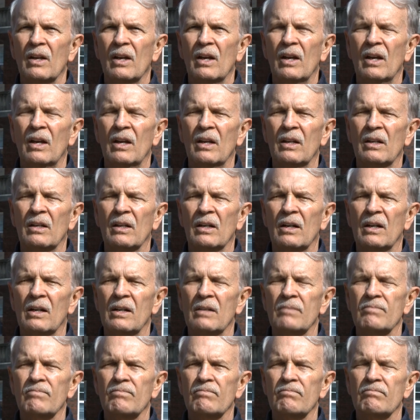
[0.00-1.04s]
And
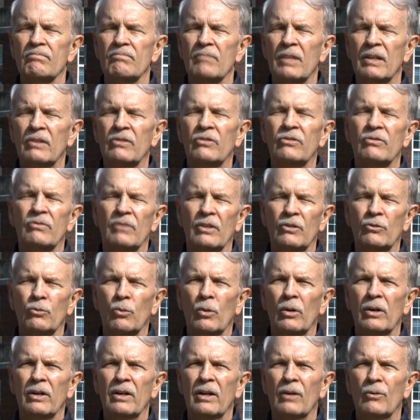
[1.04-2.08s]
um, it's, it's
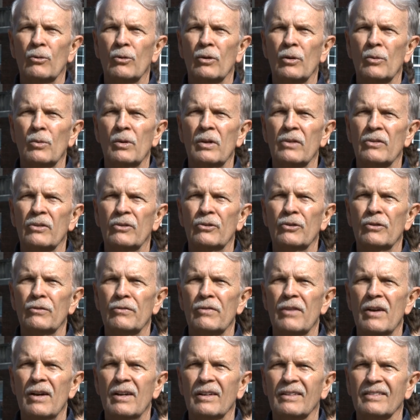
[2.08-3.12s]
working out really well. They're doing
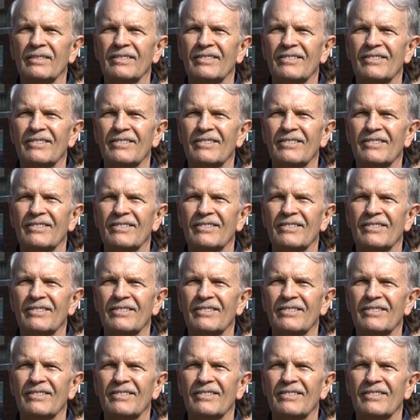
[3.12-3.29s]
fine.